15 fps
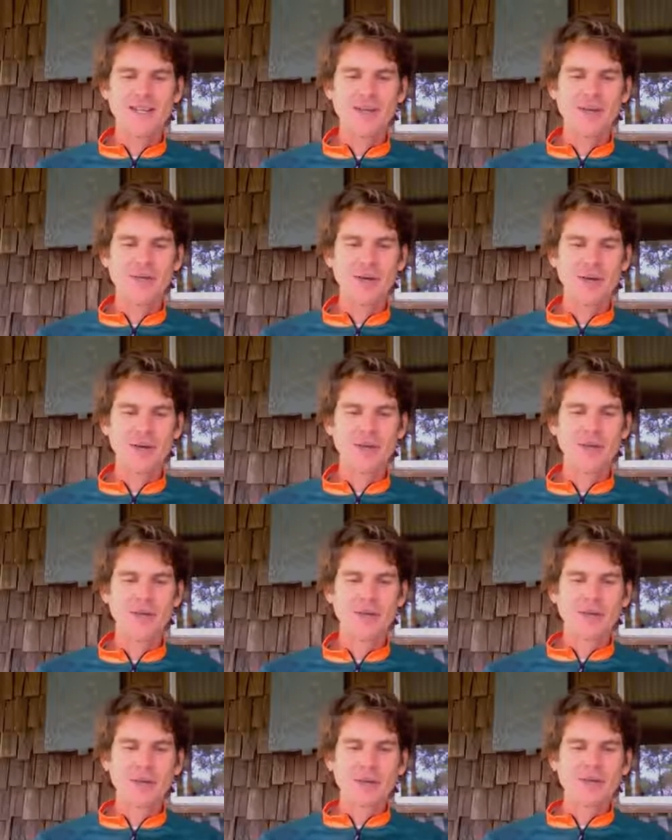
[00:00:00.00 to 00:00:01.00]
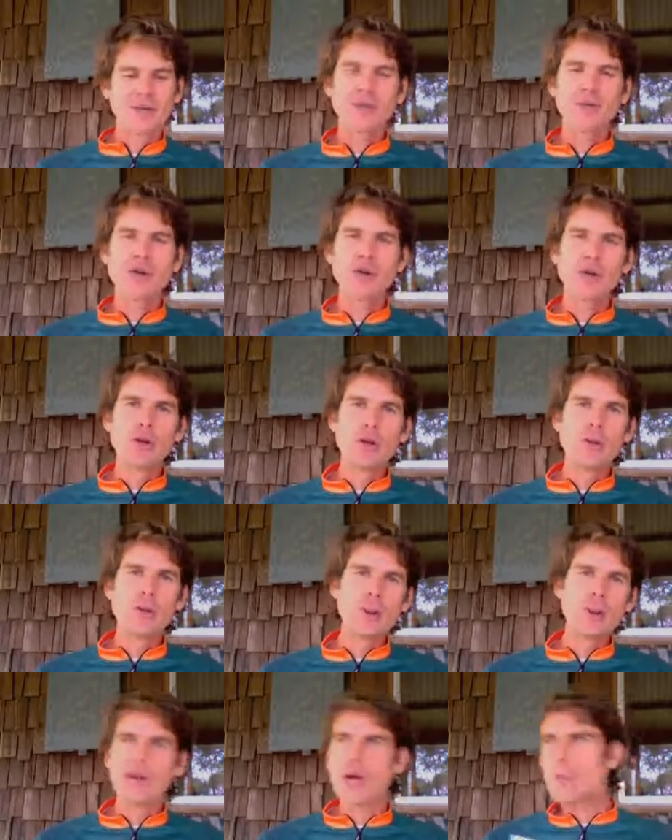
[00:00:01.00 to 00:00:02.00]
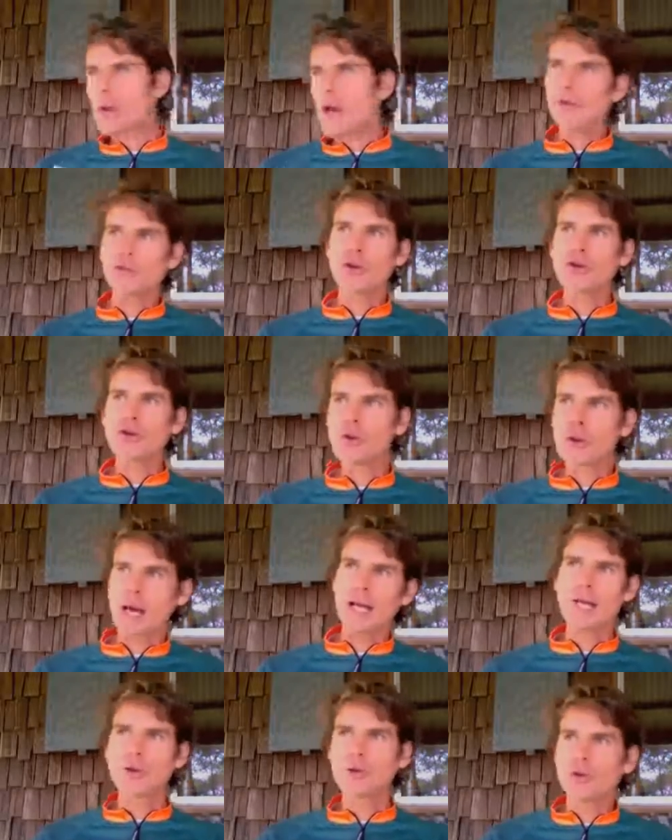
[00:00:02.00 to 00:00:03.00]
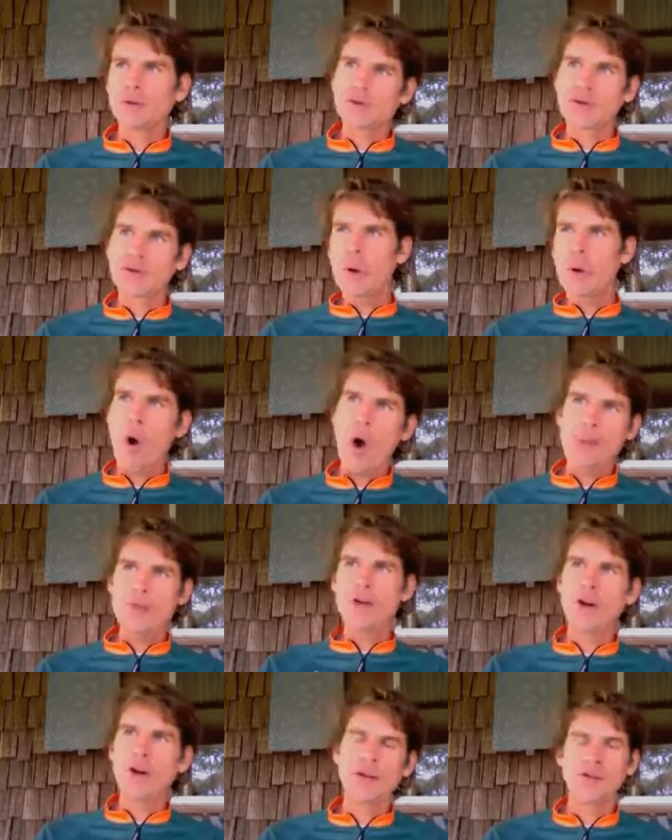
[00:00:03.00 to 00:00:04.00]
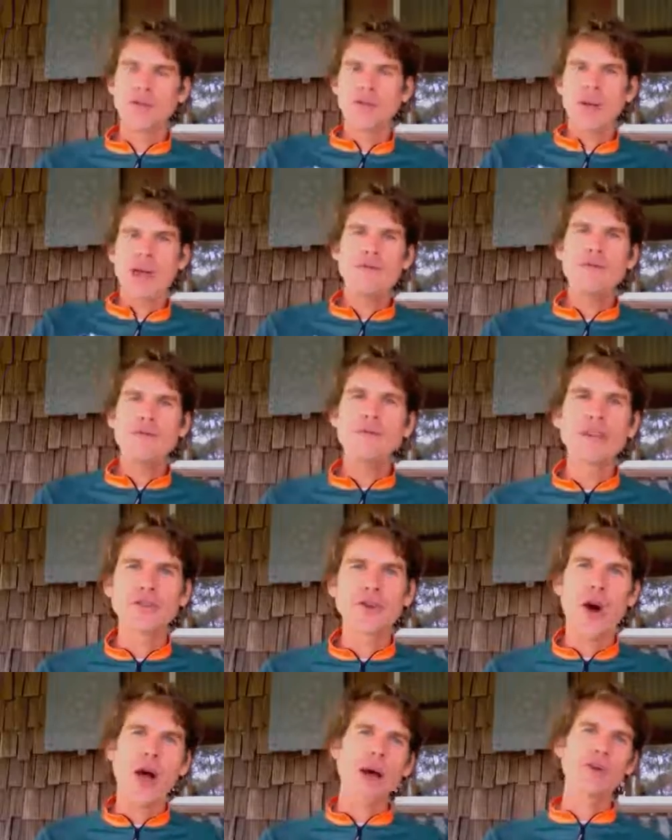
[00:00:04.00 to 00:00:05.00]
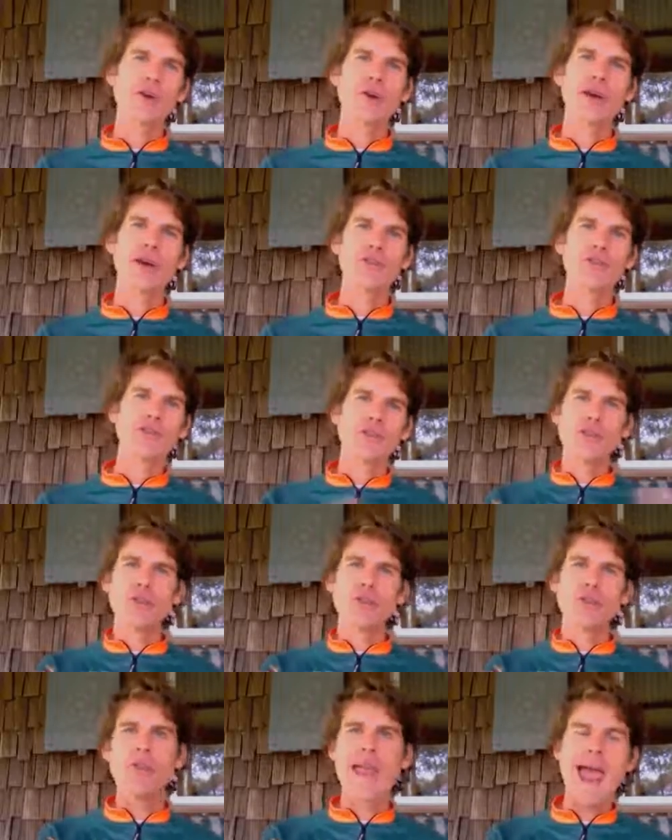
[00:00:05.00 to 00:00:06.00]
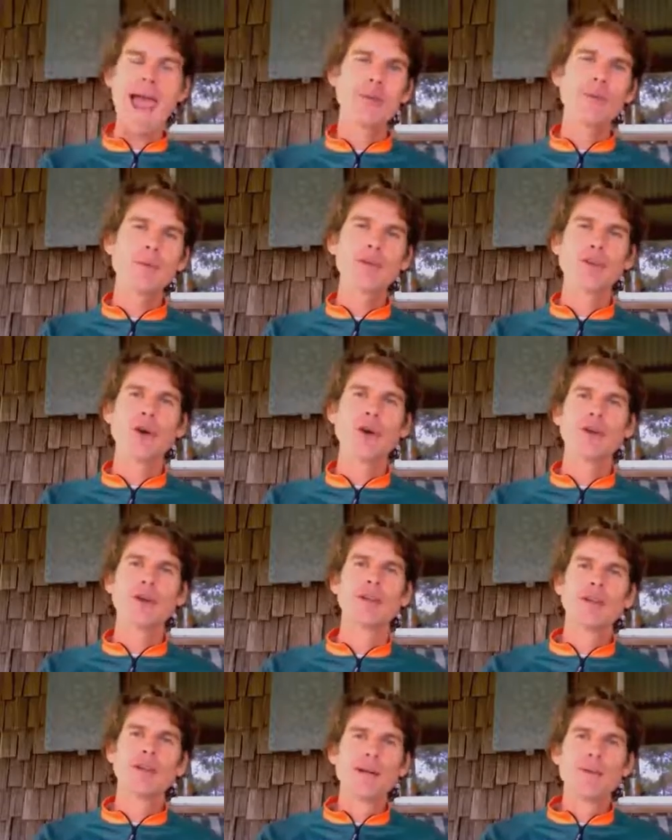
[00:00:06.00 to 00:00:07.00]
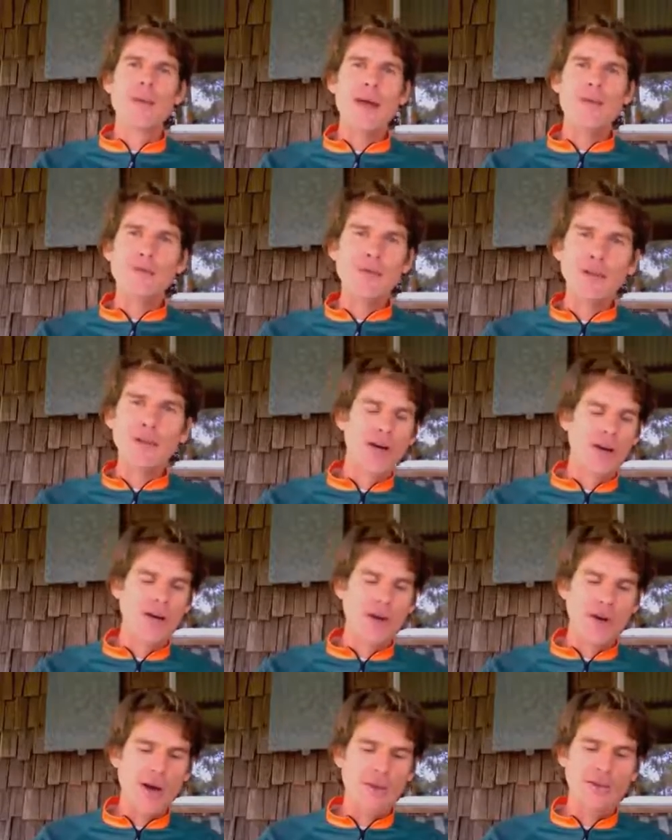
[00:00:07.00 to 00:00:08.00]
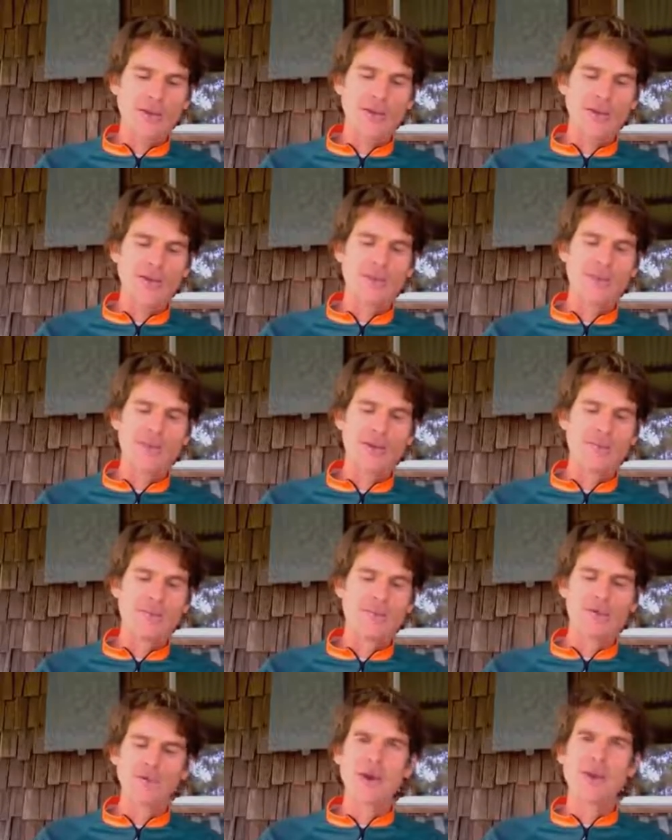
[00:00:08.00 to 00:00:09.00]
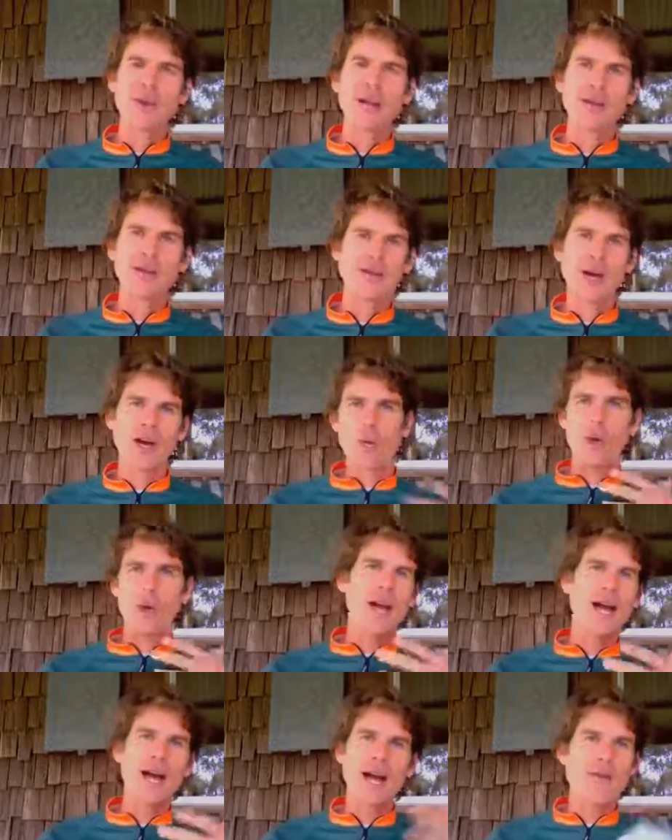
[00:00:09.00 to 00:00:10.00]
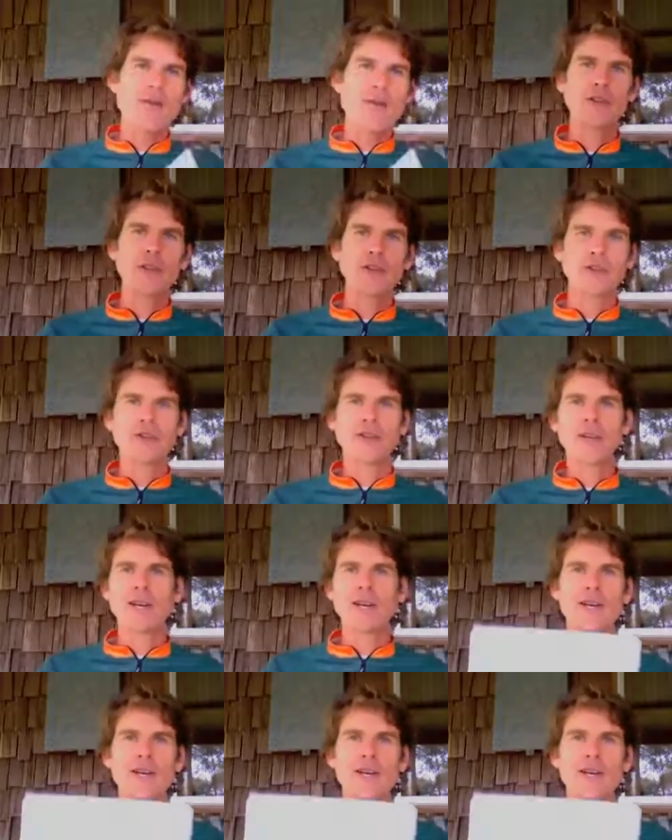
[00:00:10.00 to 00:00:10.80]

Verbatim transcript: it's incredible. Because if you people say, but that's not true, Harley. It's all hybridized, and it's like, everything's hybridized. It's, you go to the Amazon, everything's hybridized. You know, Brazil nuts are, we are, everything's